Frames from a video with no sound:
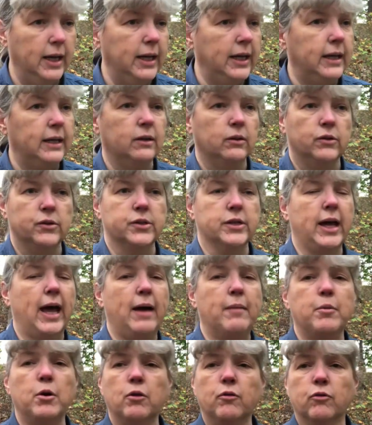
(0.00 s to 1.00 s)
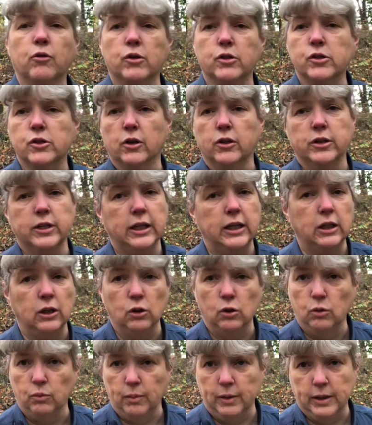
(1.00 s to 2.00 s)
It'll scab over and start to
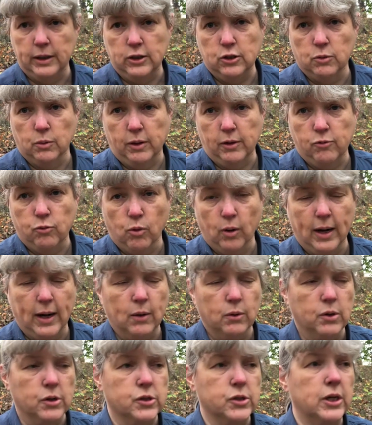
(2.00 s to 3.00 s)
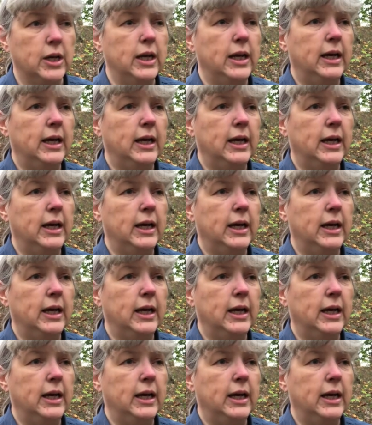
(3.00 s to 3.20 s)
heal within 24 hours,